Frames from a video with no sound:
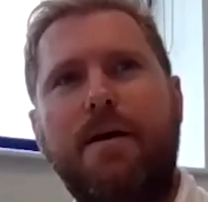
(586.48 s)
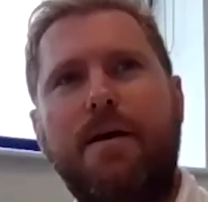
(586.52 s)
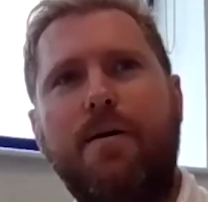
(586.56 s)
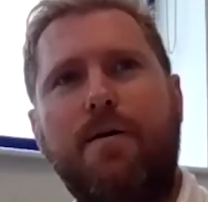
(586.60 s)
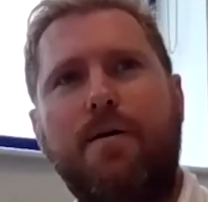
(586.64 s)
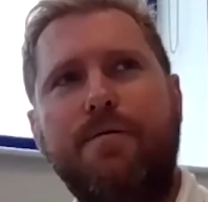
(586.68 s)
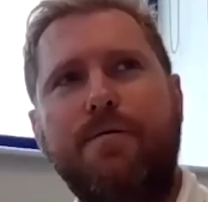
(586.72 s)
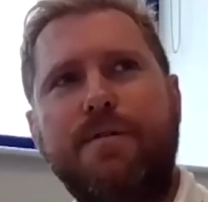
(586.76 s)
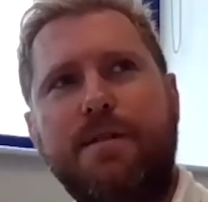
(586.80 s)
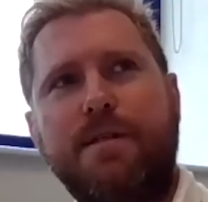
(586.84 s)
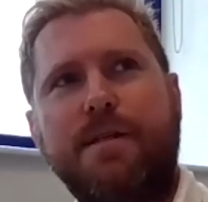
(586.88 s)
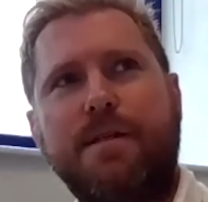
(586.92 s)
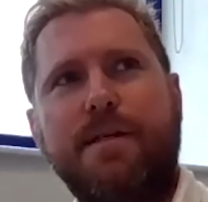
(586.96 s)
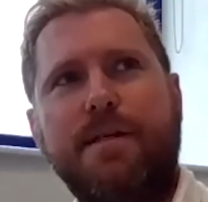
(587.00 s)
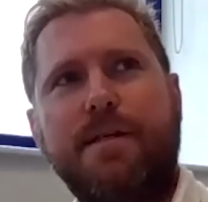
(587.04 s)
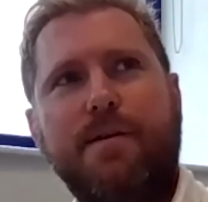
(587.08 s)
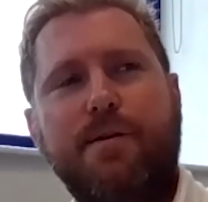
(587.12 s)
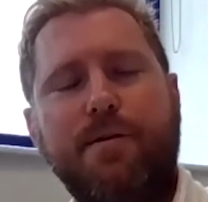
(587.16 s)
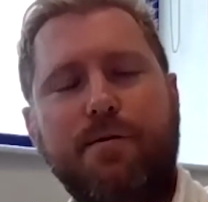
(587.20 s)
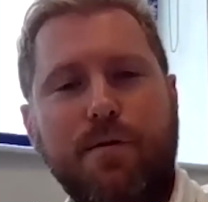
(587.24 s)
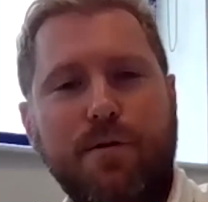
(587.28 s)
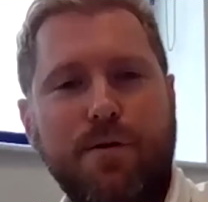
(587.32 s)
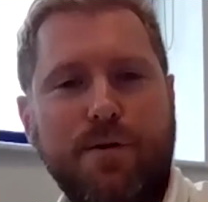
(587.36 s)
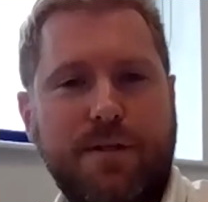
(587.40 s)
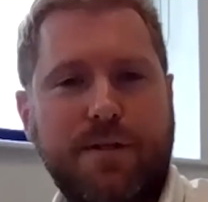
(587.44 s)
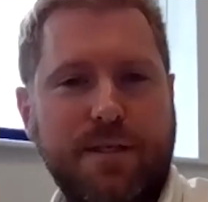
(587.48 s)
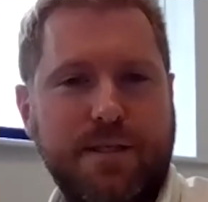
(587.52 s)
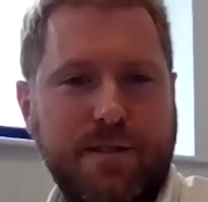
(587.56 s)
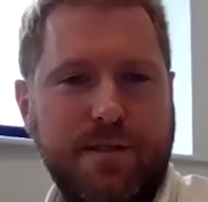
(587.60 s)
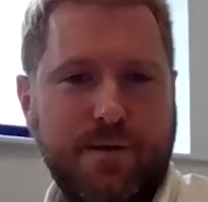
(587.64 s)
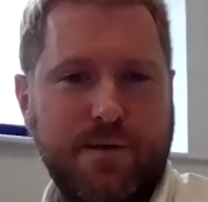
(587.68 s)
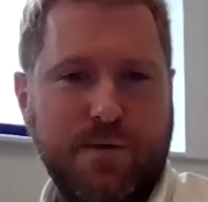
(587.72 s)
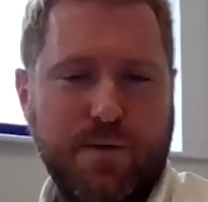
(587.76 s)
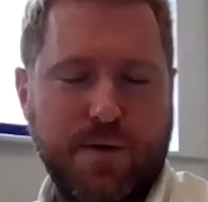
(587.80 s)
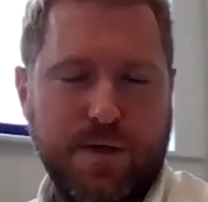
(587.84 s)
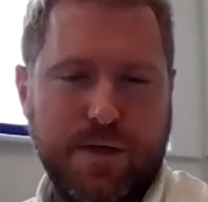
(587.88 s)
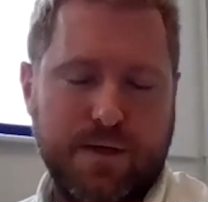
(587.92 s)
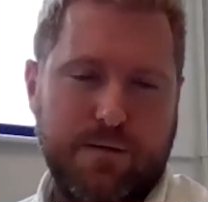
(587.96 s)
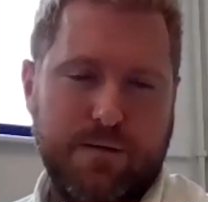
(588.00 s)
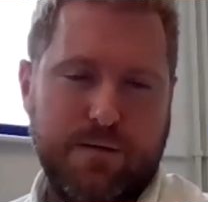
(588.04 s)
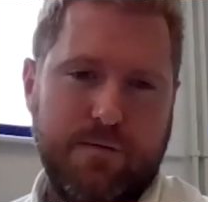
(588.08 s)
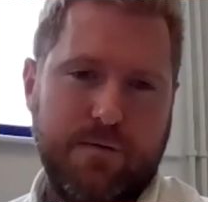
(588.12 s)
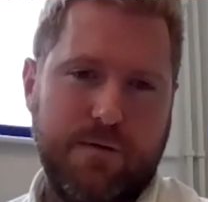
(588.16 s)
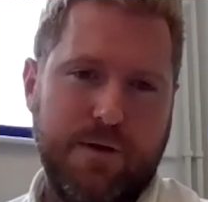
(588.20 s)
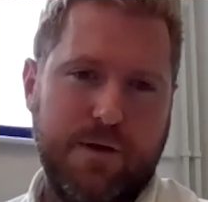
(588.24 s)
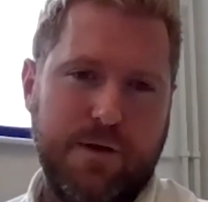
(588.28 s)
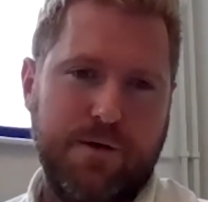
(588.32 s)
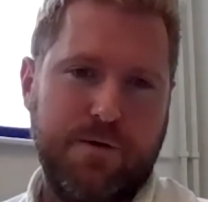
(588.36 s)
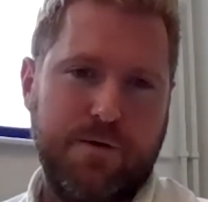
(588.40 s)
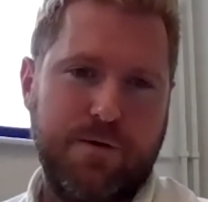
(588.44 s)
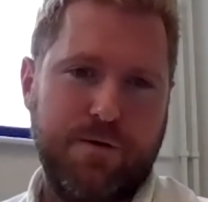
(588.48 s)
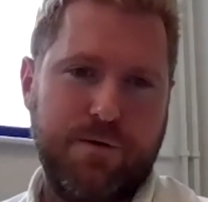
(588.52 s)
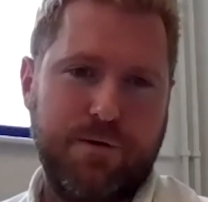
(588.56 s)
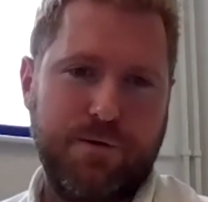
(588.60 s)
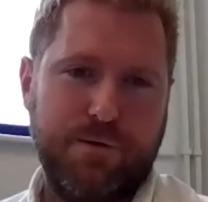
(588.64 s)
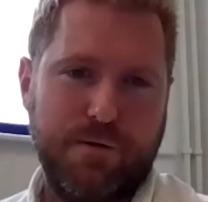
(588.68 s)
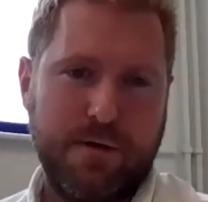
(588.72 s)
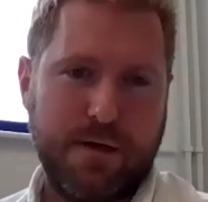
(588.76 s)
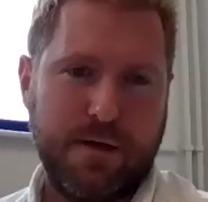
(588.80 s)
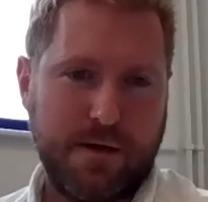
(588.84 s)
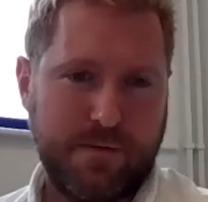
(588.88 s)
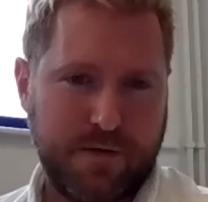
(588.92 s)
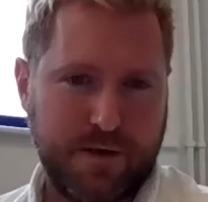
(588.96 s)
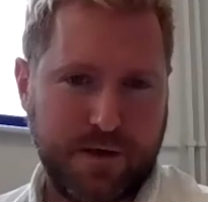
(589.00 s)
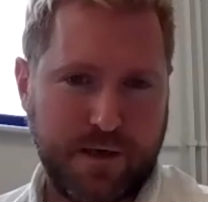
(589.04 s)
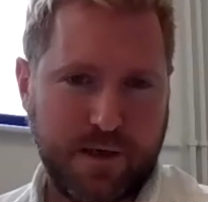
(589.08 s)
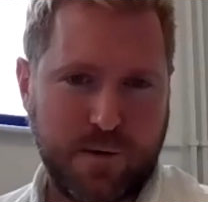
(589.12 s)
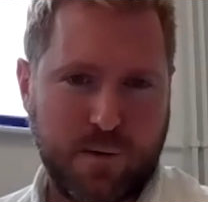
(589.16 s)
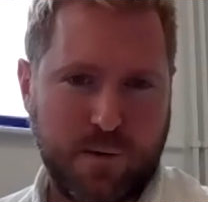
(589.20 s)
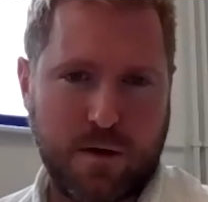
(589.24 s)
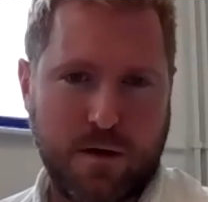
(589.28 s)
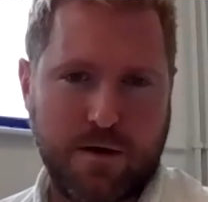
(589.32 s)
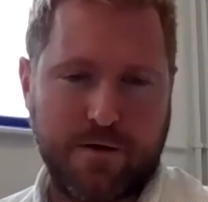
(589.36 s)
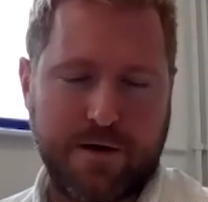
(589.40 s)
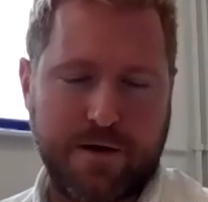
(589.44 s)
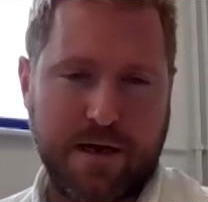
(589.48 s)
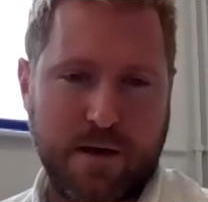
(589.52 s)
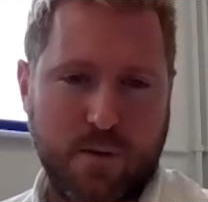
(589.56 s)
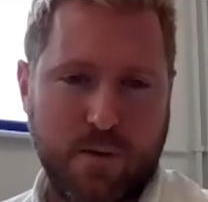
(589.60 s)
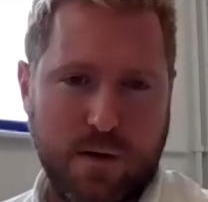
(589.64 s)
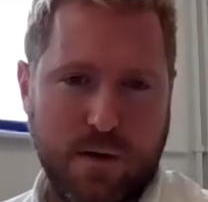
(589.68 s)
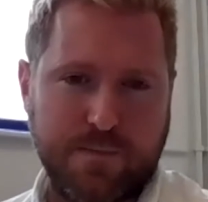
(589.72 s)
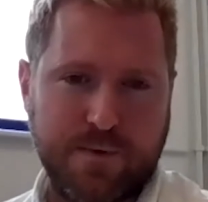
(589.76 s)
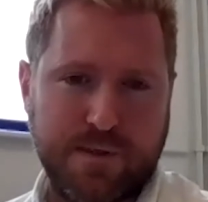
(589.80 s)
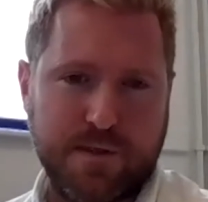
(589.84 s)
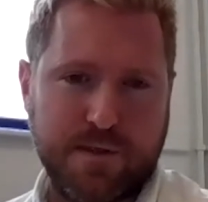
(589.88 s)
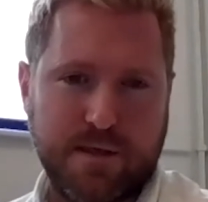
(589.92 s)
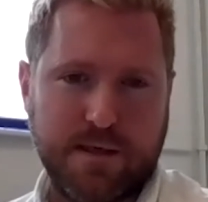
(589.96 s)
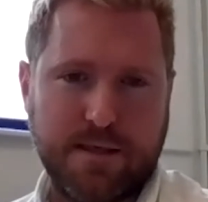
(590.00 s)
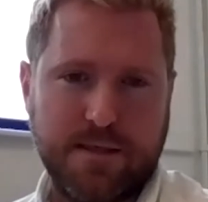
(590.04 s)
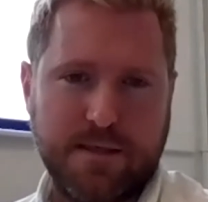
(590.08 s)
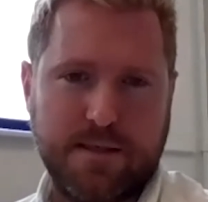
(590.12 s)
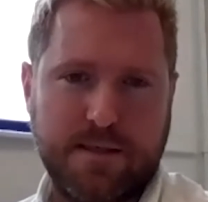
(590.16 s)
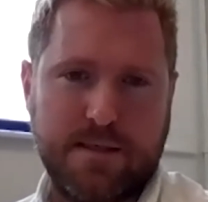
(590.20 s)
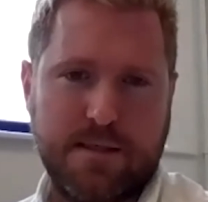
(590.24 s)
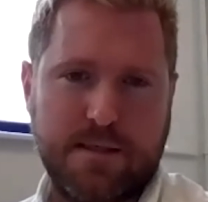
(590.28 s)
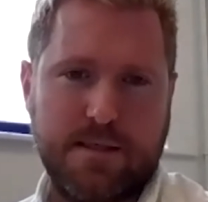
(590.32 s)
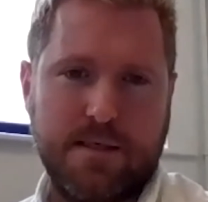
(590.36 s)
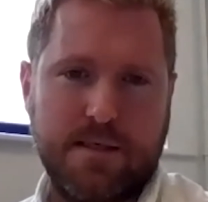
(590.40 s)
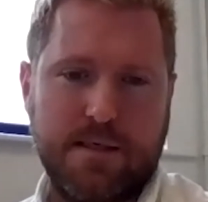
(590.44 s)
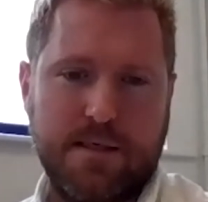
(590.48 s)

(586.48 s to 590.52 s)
obviously you looked into it, you left an inquiry on our website,